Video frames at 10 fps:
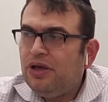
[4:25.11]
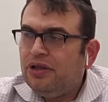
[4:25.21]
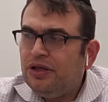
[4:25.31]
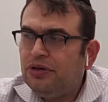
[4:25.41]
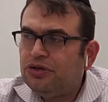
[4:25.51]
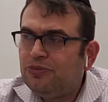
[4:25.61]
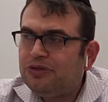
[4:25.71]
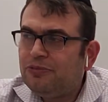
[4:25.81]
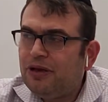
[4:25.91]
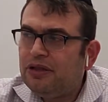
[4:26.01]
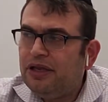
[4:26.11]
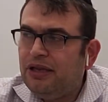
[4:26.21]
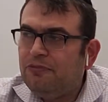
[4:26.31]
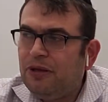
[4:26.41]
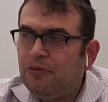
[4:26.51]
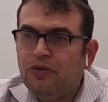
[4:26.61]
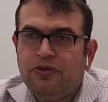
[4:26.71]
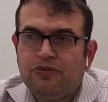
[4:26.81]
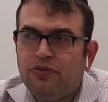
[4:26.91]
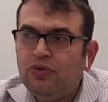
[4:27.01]
Leadership is about leading people
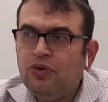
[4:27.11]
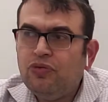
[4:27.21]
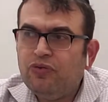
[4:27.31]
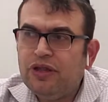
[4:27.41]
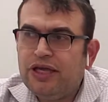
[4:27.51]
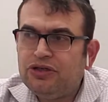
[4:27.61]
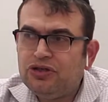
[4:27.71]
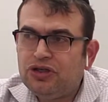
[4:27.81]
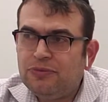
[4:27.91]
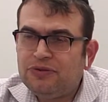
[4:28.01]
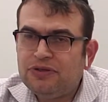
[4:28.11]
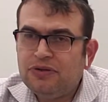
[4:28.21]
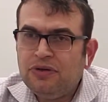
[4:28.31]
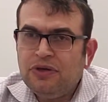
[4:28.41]
through relationships.